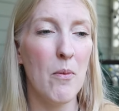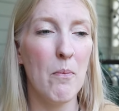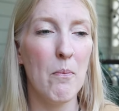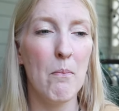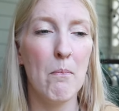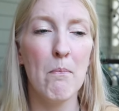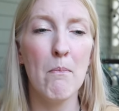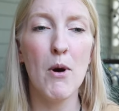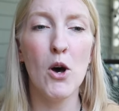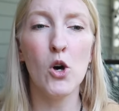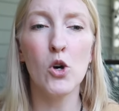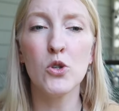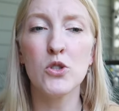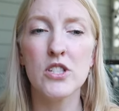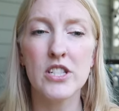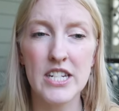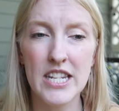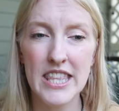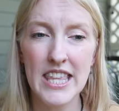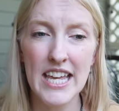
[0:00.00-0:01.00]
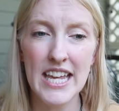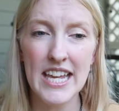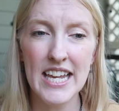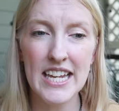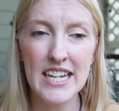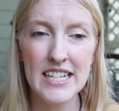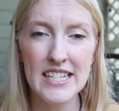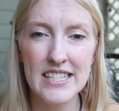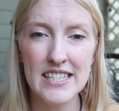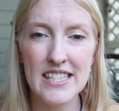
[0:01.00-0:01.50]
most
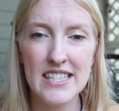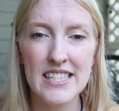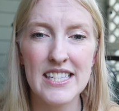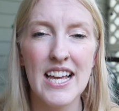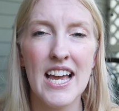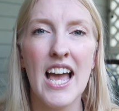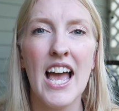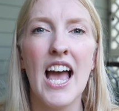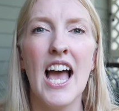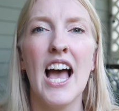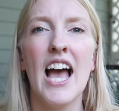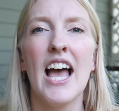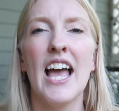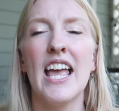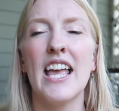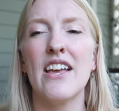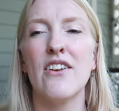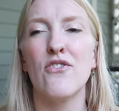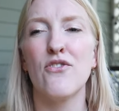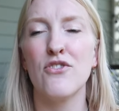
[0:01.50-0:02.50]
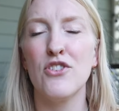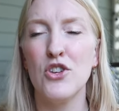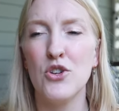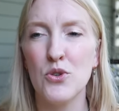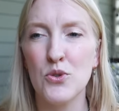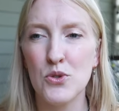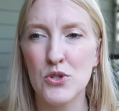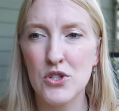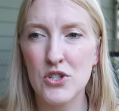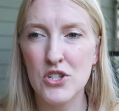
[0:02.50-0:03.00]
things if
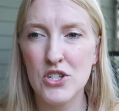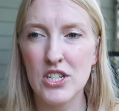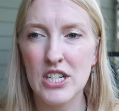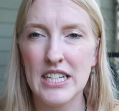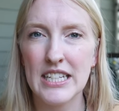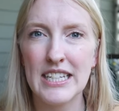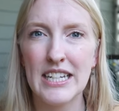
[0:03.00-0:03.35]
used,